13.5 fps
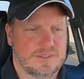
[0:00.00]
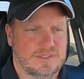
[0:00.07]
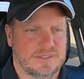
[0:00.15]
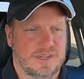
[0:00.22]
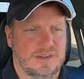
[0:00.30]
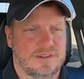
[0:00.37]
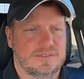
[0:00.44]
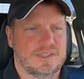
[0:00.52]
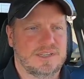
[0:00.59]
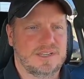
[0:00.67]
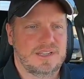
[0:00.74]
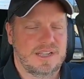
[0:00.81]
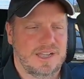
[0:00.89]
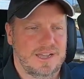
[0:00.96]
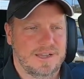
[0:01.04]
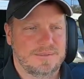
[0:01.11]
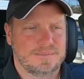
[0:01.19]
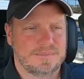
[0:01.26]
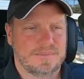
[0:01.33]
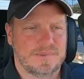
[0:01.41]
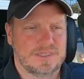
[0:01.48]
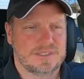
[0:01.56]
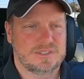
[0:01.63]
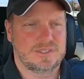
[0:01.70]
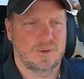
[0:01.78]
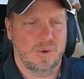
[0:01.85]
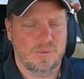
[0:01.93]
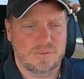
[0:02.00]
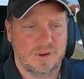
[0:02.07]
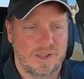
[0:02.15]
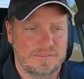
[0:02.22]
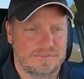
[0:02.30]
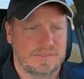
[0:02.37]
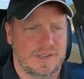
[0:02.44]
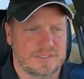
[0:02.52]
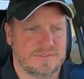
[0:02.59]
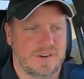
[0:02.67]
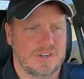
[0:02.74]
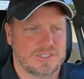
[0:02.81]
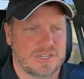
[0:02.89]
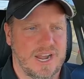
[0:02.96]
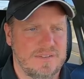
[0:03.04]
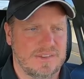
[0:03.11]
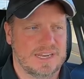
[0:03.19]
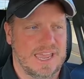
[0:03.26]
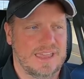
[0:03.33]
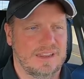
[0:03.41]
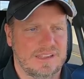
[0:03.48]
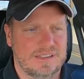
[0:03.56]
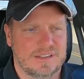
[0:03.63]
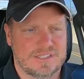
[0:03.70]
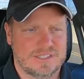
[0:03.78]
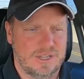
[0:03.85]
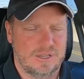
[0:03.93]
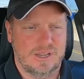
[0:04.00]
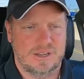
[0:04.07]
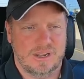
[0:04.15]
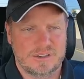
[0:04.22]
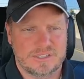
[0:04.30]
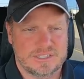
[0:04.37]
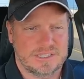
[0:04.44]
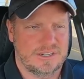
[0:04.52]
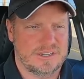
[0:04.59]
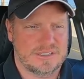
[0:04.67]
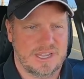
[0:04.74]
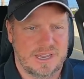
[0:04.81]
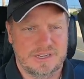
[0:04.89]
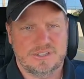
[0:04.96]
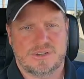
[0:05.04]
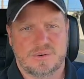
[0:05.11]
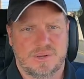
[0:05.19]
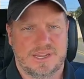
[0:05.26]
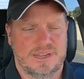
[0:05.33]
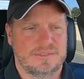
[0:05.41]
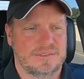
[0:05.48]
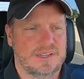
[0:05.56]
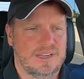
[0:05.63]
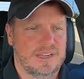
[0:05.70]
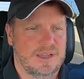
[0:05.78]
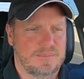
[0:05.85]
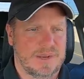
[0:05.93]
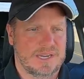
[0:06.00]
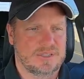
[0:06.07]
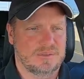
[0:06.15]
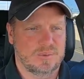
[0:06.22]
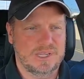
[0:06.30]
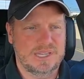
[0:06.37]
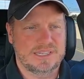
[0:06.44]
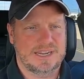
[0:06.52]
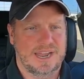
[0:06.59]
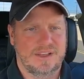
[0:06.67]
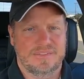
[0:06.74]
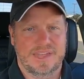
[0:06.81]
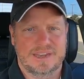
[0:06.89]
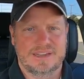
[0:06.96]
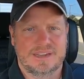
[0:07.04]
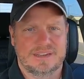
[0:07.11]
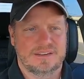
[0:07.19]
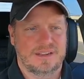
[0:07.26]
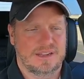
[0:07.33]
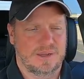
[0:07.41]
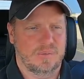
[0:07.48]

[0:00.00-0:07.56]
Turn that off. So overall, as far as driving and handling, there's still a little understeer as any truck will have, but he really dialed that in.